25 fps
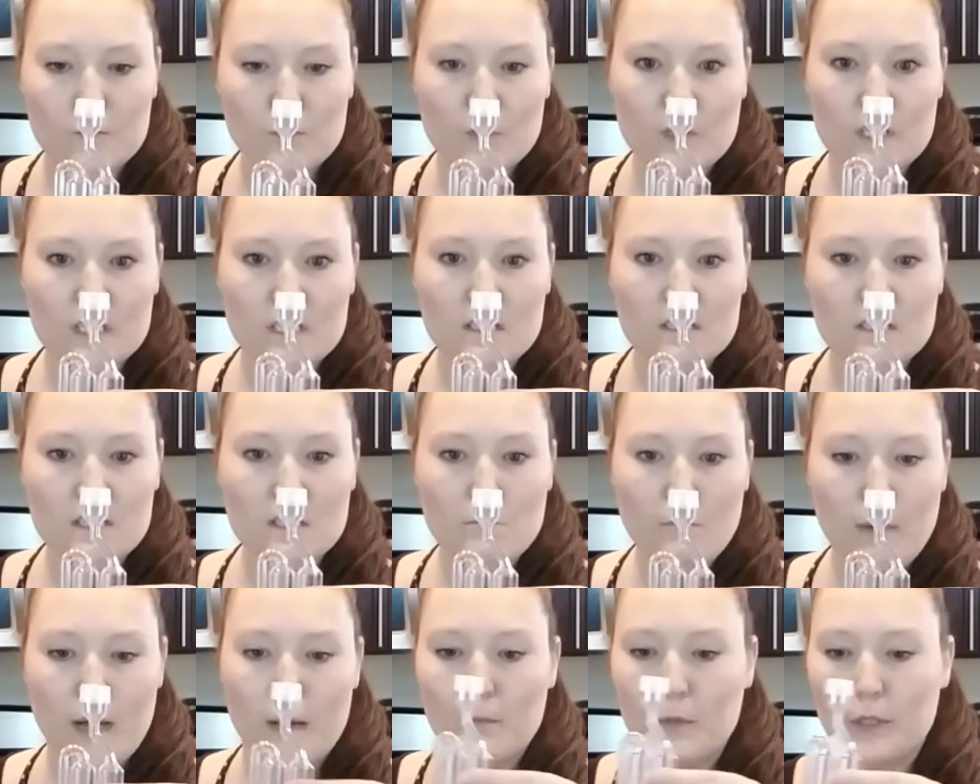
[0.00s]
So this is the
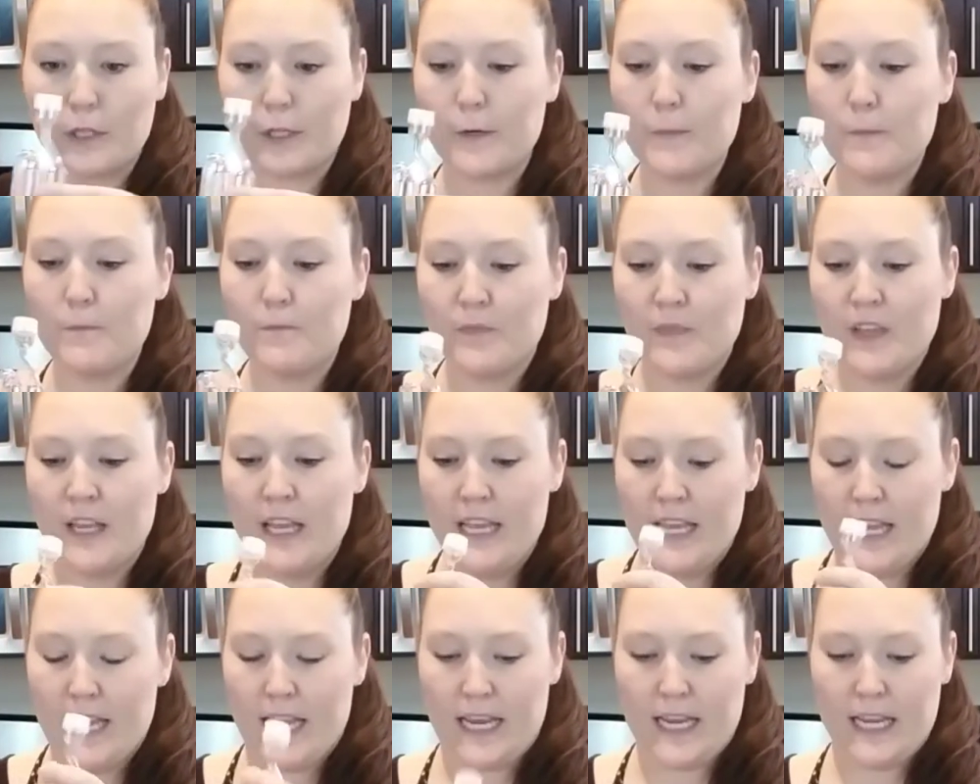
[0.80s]
bubbler,
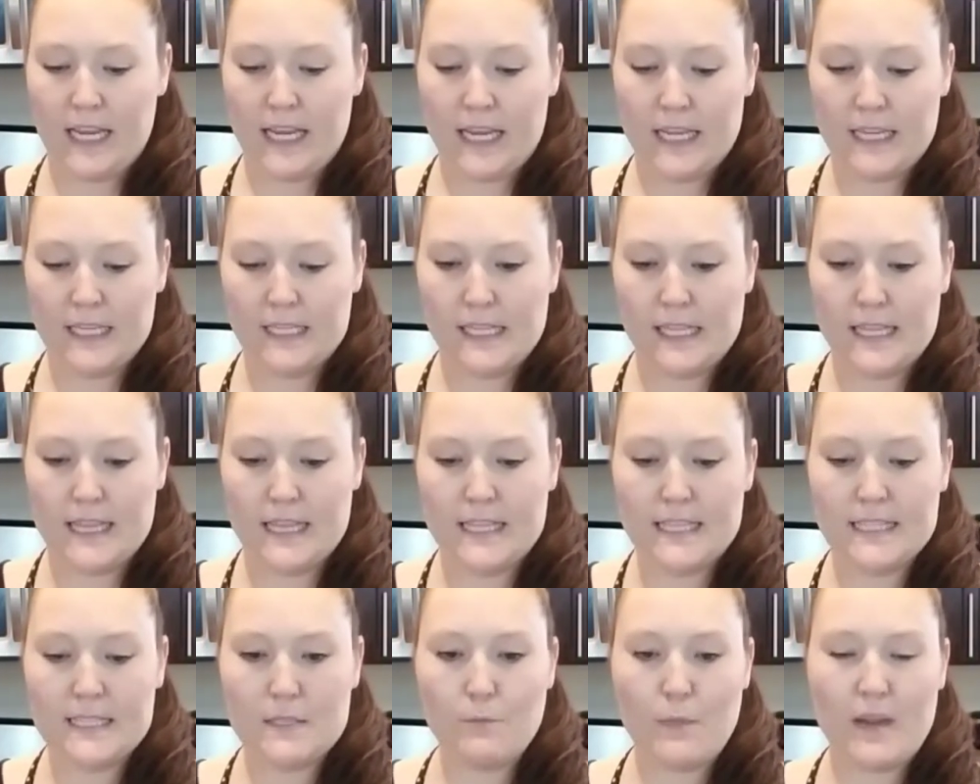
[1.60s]
and
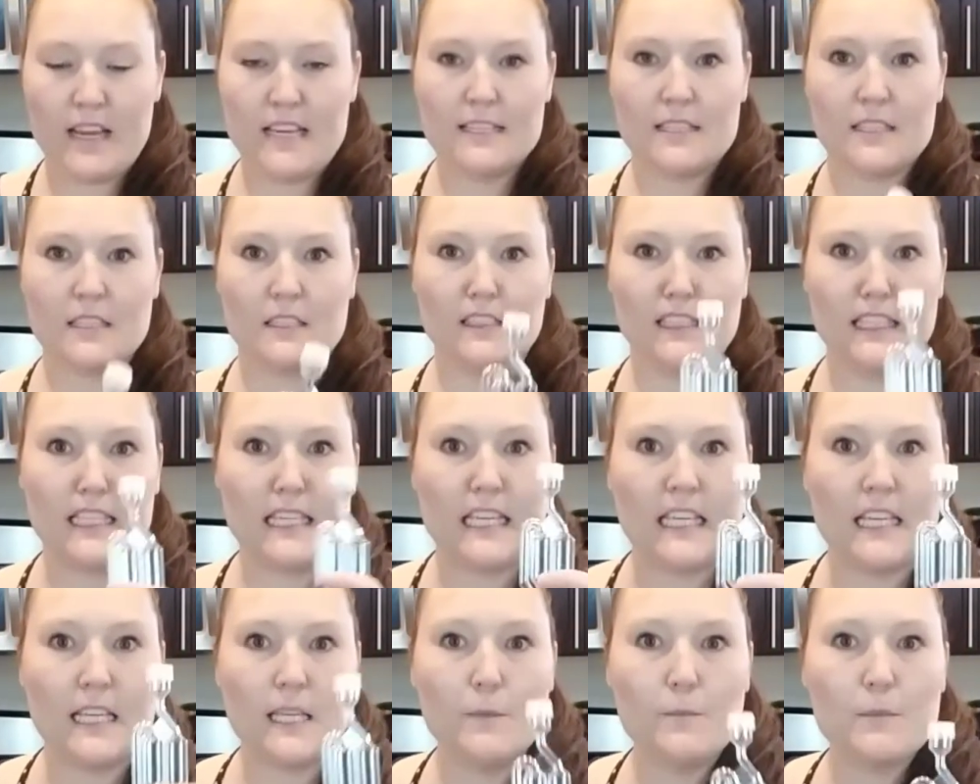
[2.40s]
this basically
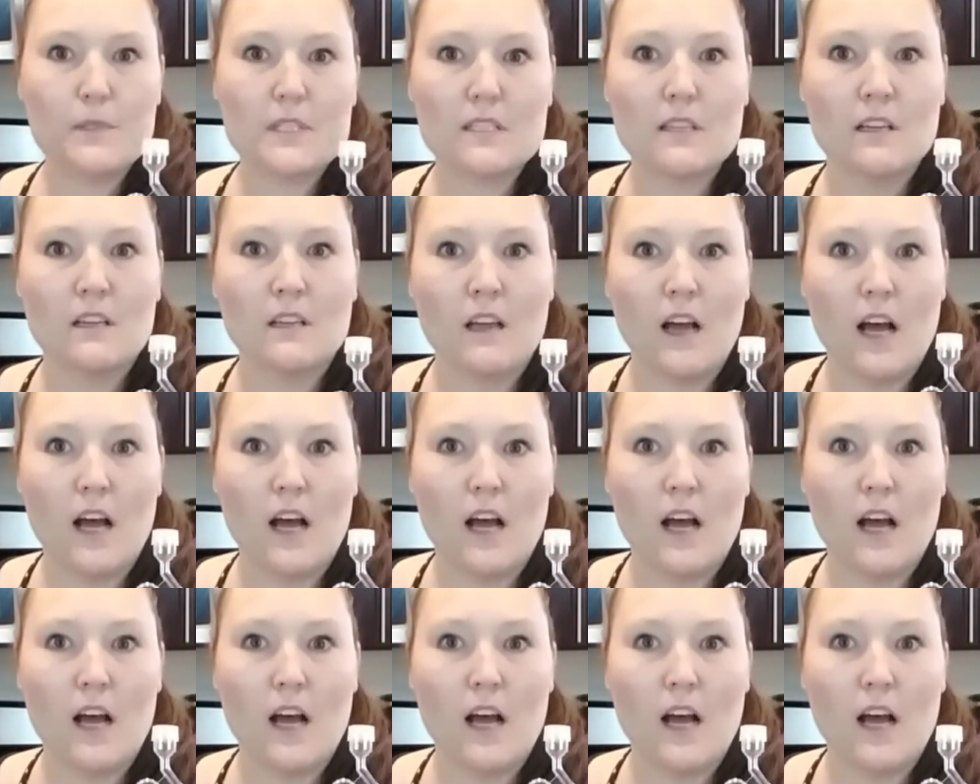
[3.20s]
keeps